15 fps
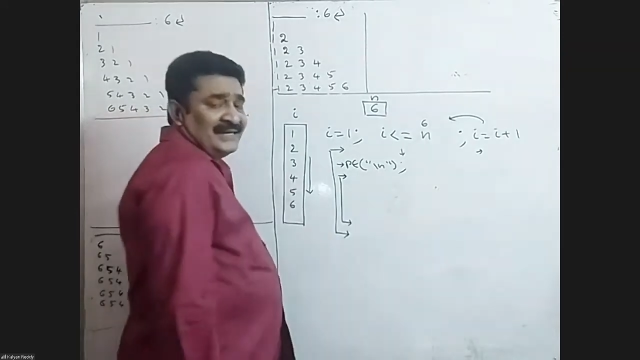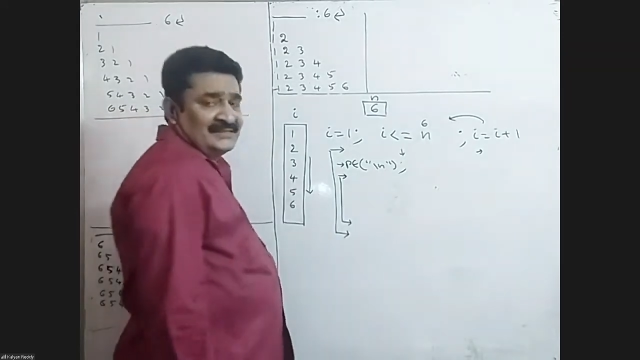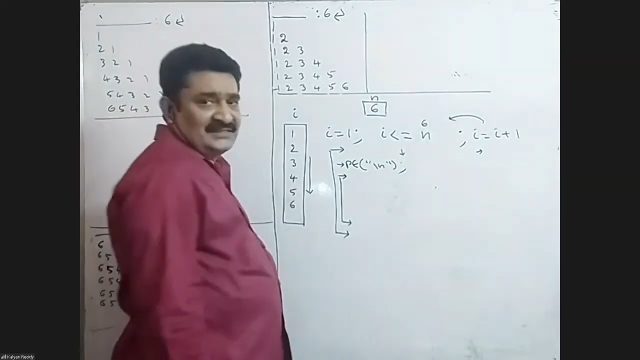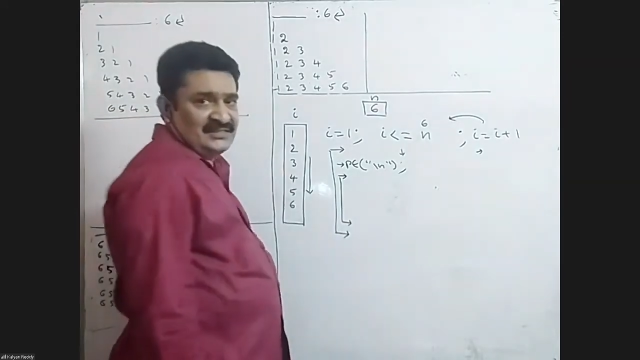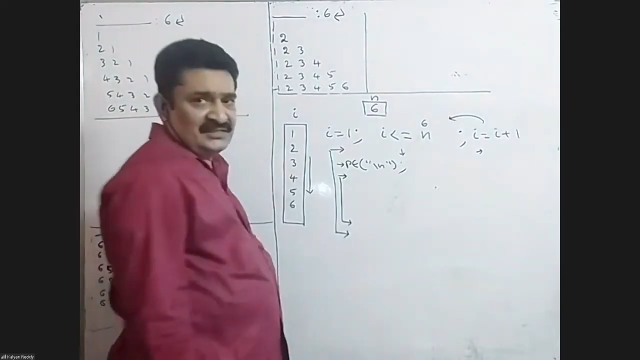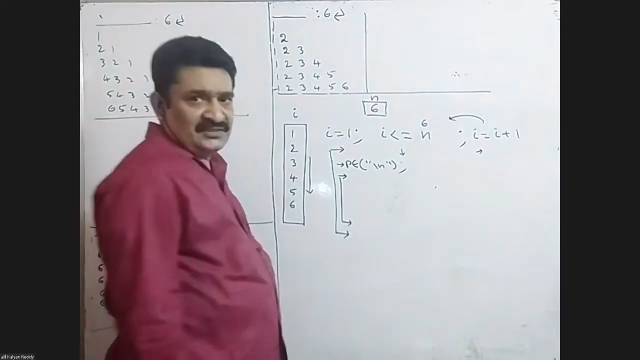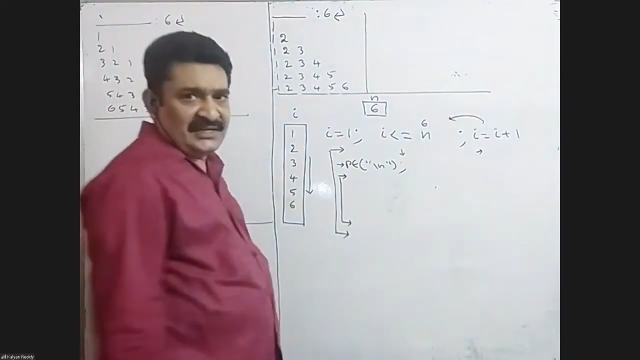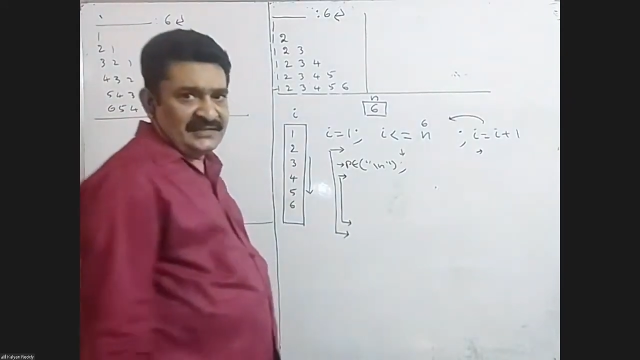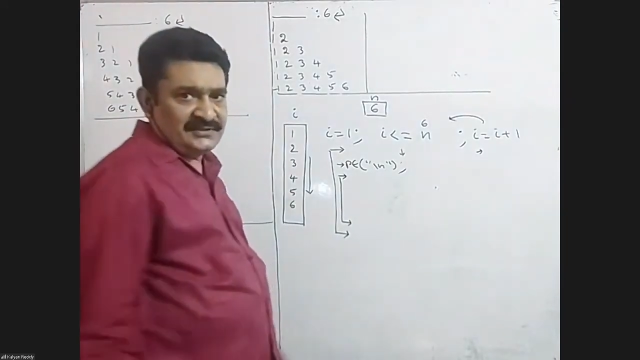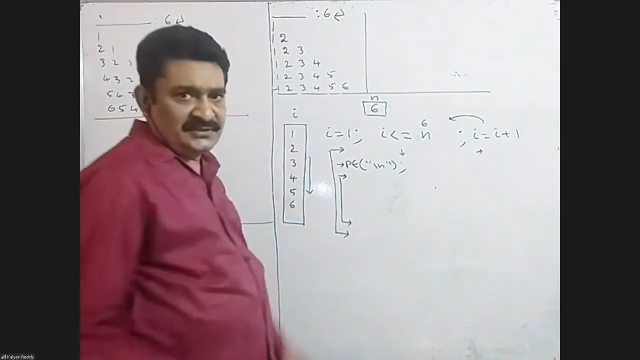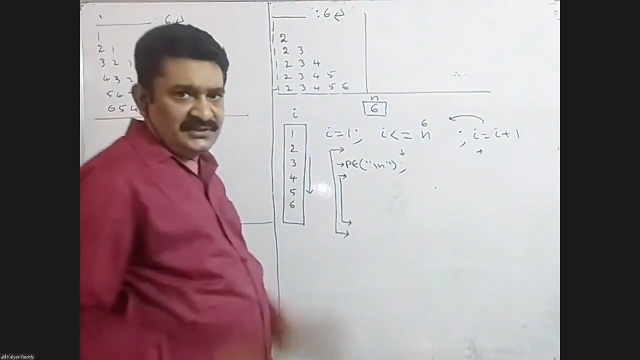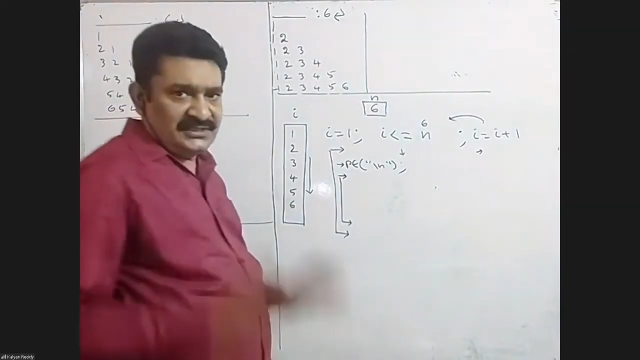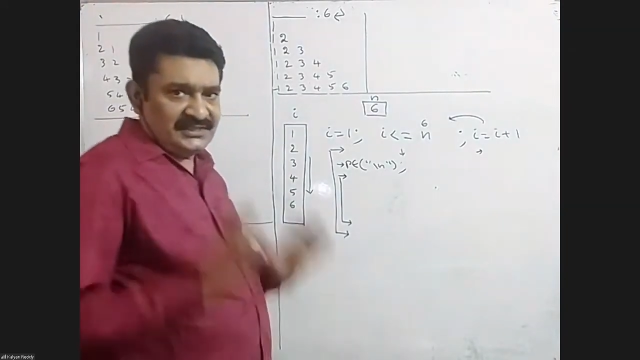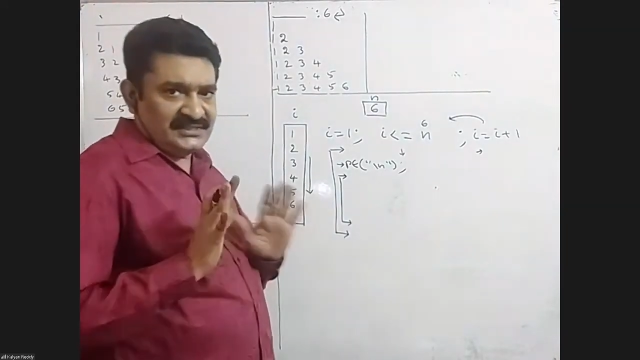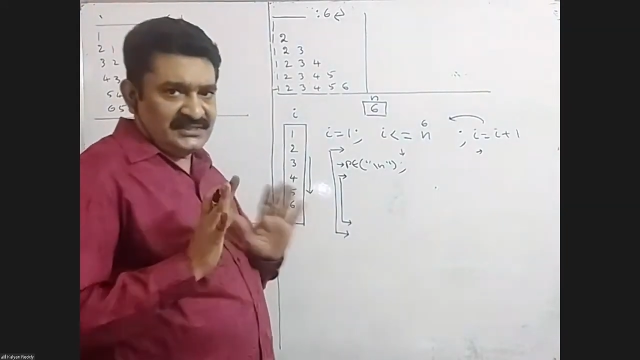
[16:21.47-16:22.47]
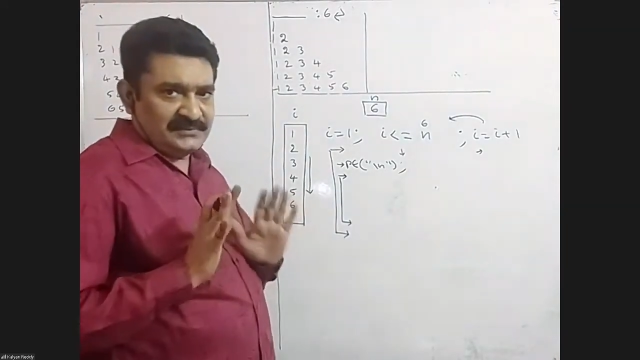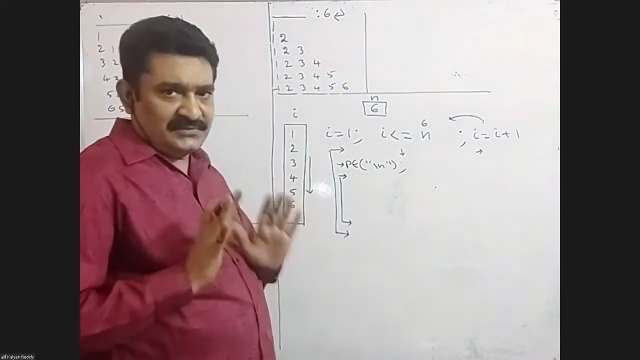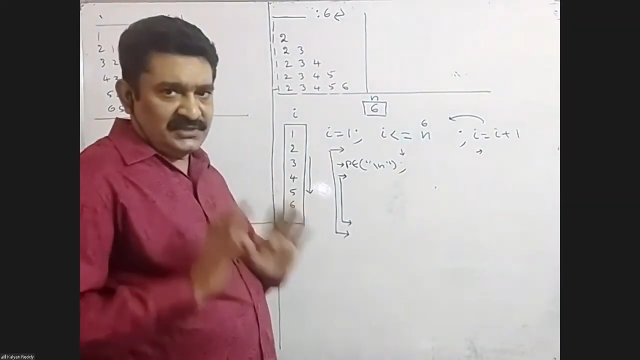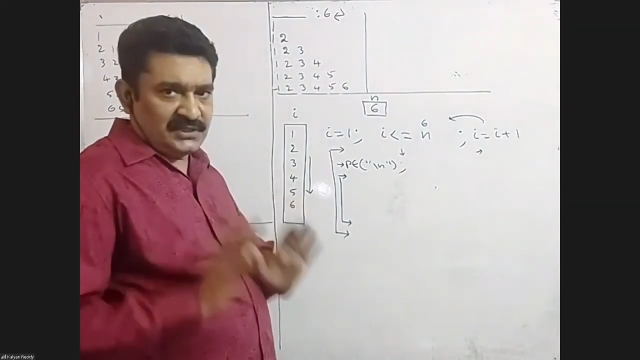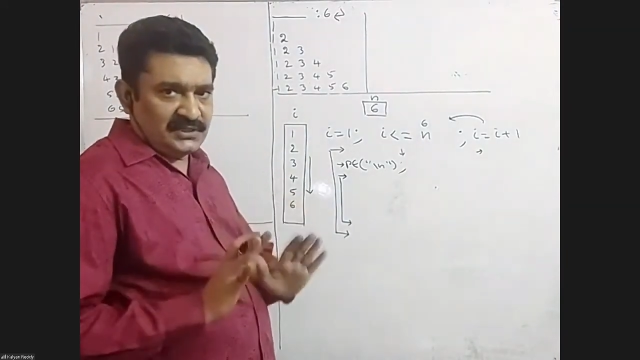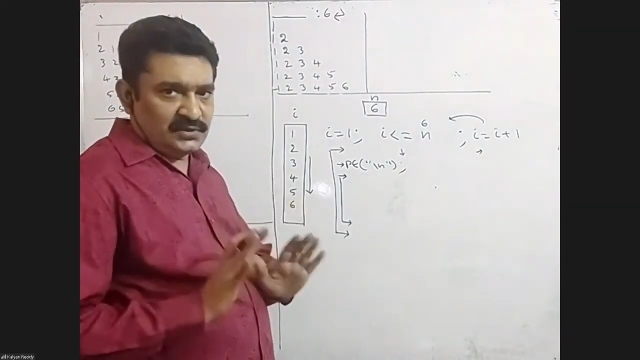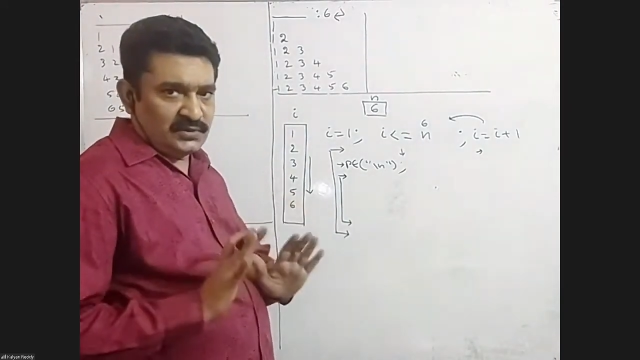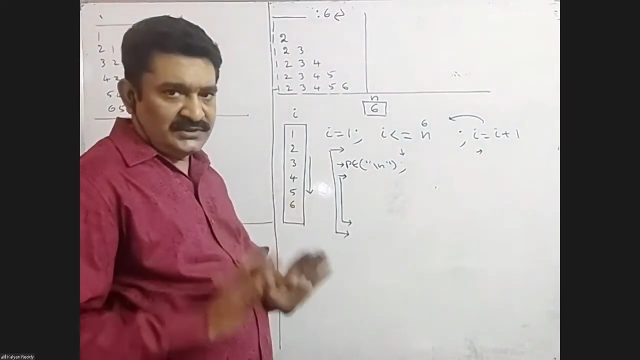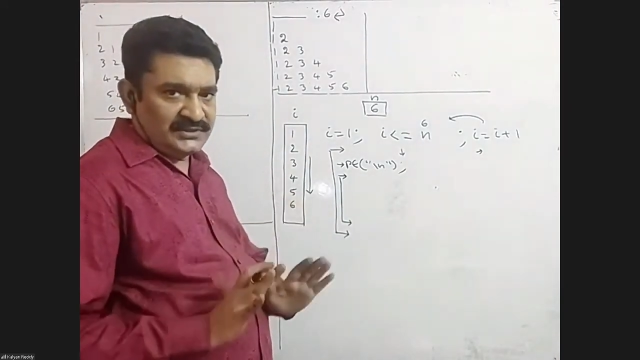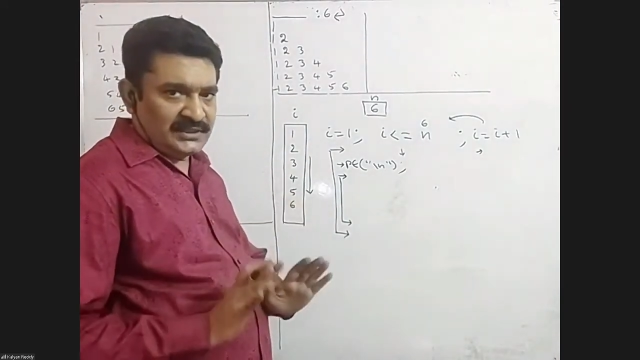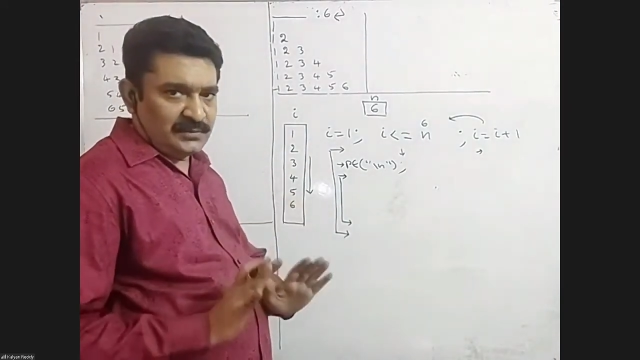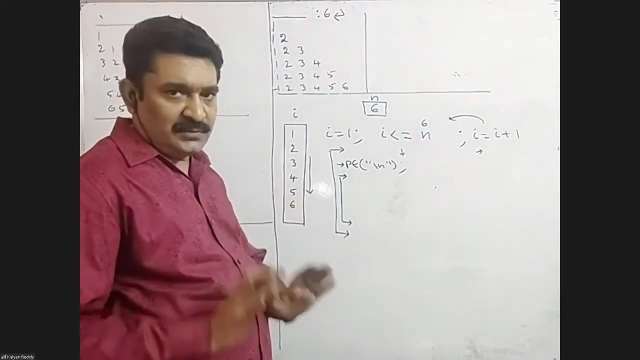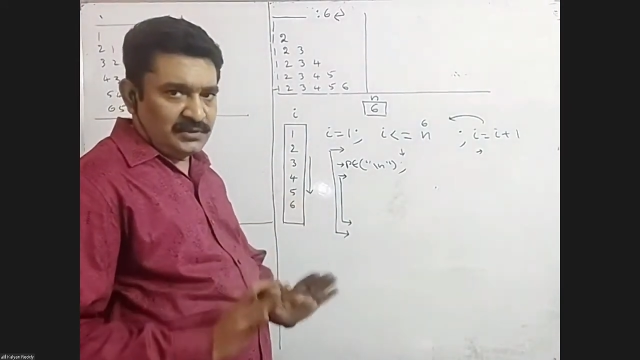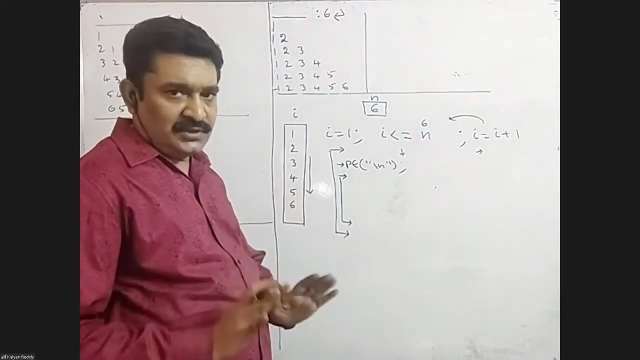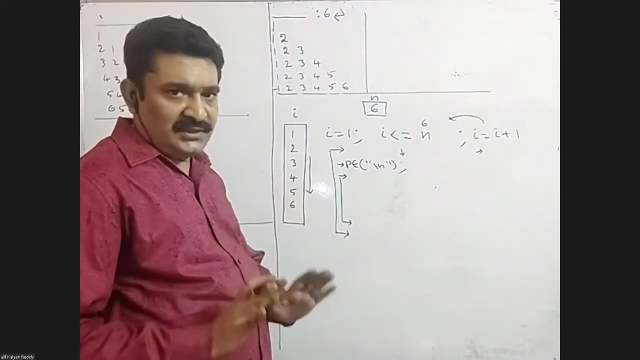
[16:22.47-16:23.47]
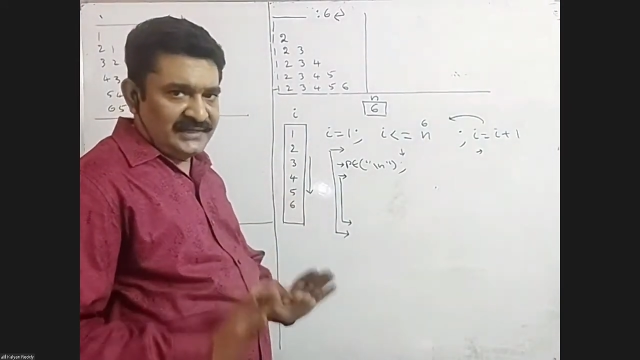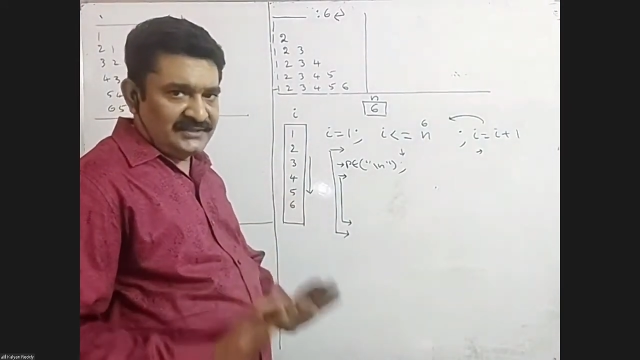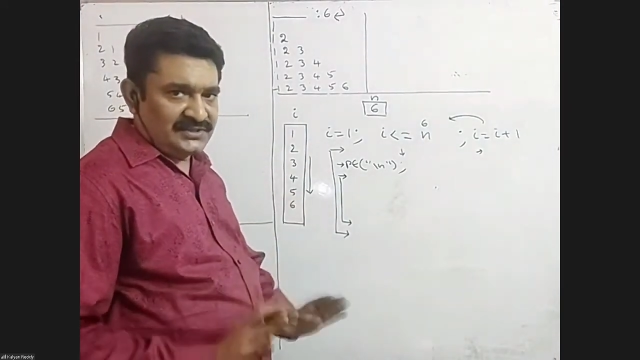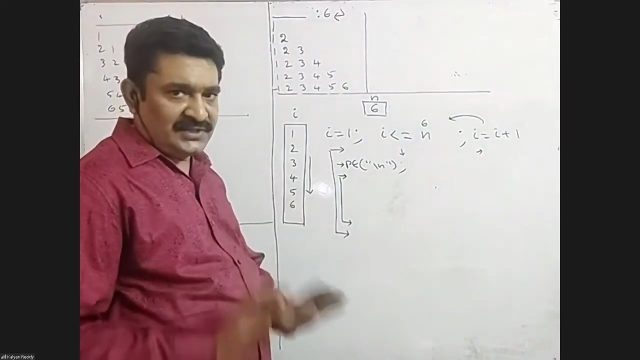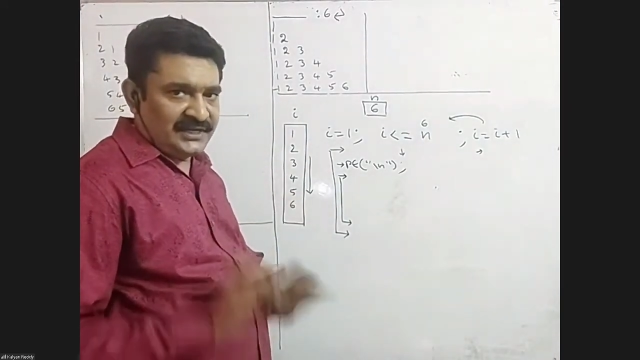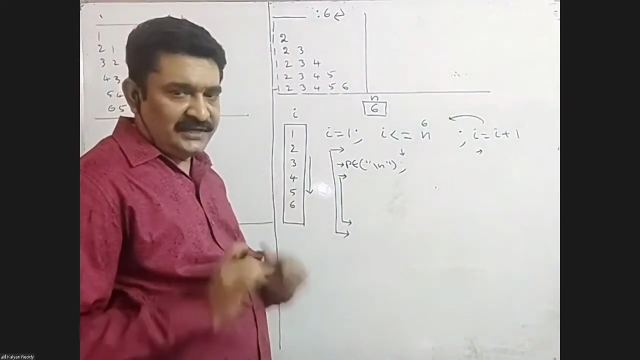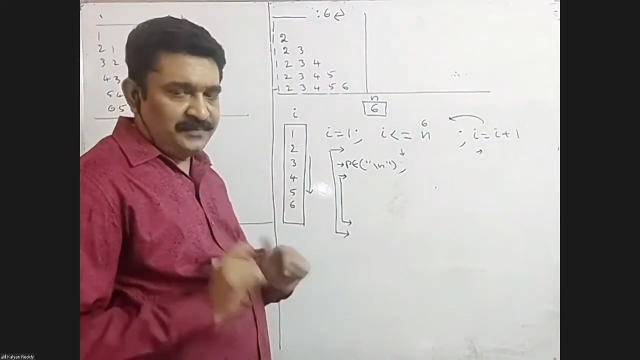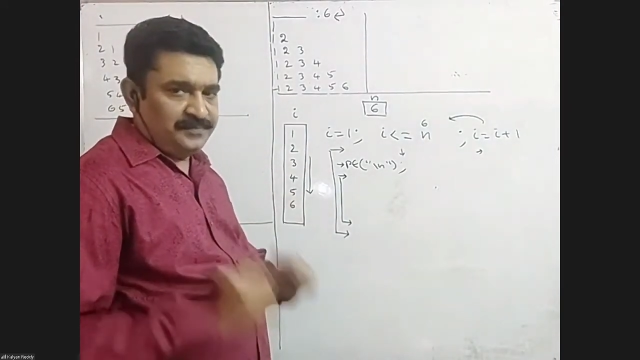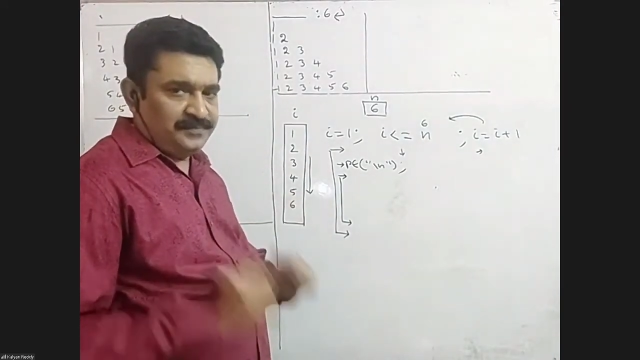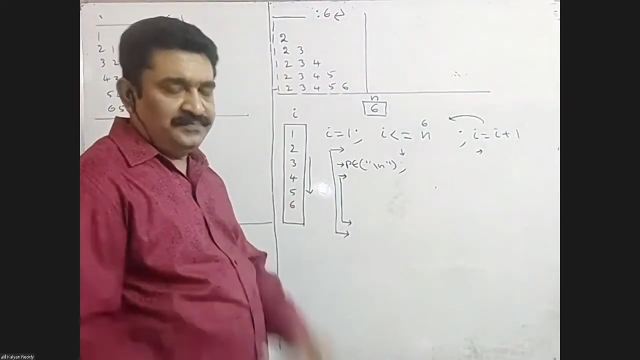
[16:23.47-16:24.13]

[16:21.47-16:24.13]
6 lines. 6 times controllers come to the next line.